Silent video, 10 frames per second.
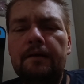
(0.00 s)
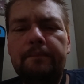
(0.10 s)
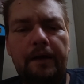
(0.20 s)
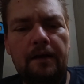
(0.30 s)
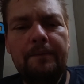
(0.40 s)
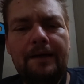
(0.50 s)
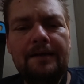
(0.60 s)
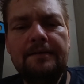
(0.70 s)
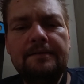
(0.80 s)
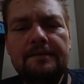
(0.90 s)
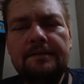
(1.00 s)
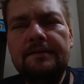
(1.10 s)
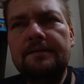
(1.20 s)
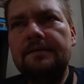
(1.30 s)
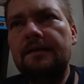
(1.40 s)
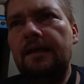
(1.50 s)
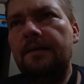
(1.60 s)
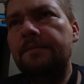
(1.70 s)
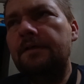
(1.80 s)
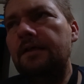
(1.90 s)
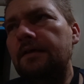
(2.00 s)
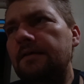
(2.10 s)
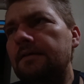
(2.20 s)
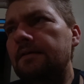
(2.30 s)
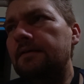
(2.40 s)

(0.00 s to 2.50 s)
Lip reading: paramedics, EMTs,